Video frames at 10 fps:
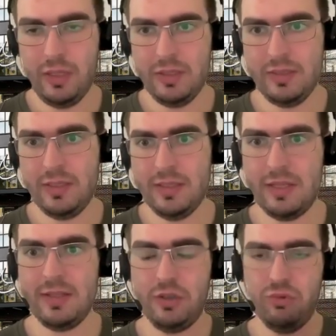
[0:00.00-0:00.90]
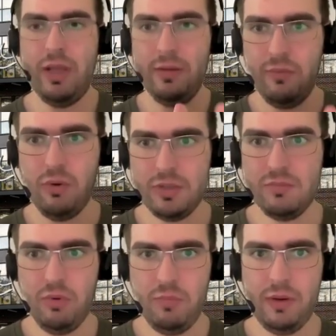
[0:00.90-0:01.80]
is that they should enforce
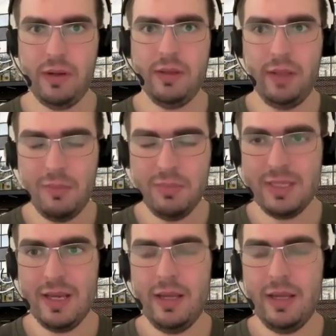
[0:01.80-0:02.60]
proper types,